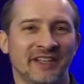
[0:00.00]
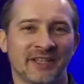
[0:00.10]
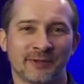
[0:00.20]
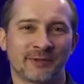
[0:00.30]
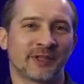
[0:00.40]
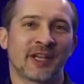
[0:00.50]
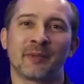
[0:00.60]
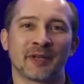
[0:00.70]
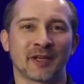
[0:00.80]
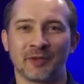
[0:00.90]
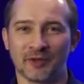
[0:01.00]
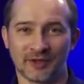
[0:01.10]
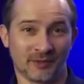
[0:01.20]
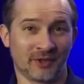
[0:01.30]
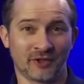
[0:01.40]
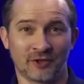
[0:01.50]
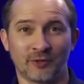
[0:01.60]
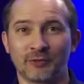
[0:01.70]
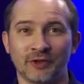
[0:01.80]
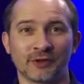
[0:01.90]
Aganezov and I am a community
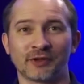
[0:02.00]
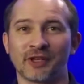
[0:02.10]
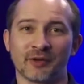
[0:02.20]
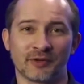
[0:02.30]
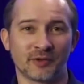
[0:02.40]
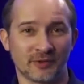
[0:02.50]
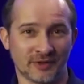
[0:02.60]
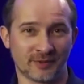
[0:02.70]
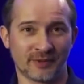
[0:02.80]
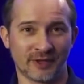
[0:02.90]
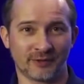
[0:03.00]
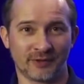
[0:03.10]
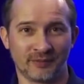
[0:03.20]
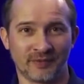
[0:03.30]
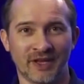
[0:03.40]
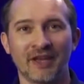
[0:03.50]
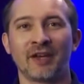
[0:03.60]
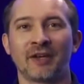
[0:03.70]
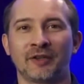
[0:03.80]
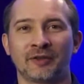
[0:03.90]
manager of Intel Cloud Services platform.
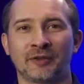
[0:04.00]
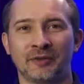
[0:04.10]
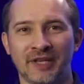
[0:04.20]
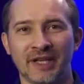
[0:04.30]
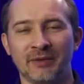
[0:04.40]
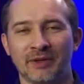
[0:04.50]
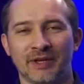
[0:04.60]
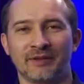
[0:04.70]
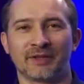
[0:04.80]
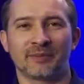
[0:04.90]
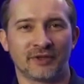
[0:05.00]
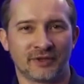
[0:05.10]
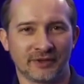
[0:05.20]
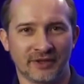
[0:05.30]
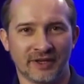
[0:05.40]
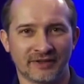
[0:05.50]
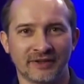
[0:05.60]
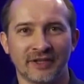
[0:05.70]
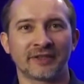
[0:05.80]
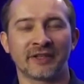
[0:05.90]
Today we have a special
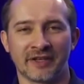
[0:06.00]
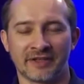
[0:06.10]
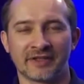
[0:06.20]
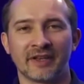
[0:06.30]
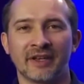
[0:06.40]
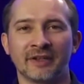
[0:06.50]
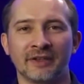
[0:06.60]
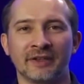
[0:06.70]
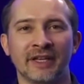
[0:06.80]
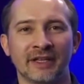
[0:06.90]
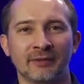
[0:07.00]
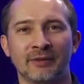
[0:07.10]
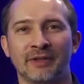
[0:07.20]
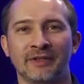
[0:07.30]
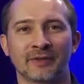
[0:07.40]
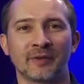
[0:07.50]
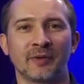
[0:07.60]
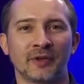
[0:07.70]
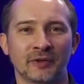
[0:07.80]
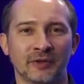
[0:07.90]
guest, Ned Hayes, and Ned is
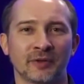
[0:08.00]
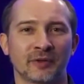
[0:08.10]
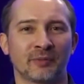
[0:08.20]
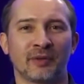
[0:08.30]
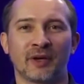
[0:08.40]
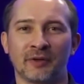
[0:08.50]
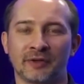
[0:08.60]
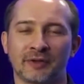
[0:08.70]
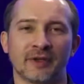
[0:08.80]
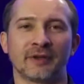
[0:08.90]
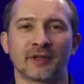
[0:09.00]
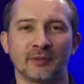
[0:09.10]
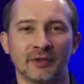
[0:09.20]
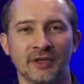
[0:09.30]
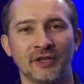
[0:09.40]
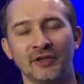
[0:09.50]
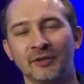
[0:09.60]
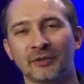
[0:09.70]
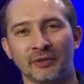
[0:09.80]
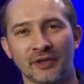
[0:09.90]
going to talk about
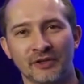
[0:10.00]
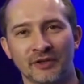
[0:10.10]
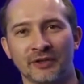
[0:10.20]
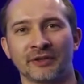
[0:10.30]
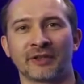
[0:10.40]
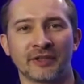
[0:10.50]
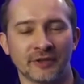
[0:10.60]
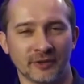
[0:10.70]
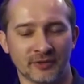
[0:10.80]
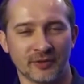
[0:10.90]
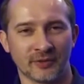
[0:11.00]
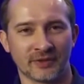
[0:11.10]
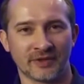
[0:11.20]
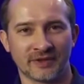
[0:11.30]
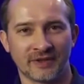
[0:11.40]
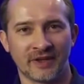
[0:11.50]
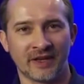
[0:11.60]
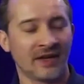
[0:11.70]
recommendation, curation, and catalog services.